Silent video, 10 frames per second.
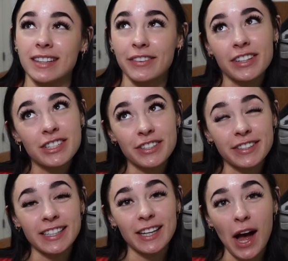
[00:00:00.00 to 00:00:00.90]

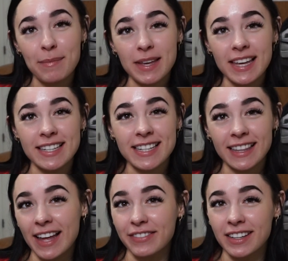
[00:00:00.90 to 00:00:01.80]
originally got me into
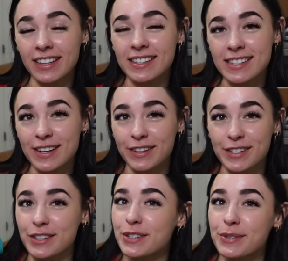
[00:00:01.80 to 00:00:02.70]
loving sneakers
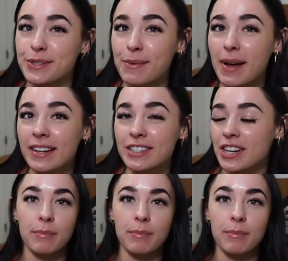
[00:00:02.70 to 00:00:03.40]
and shoes so much,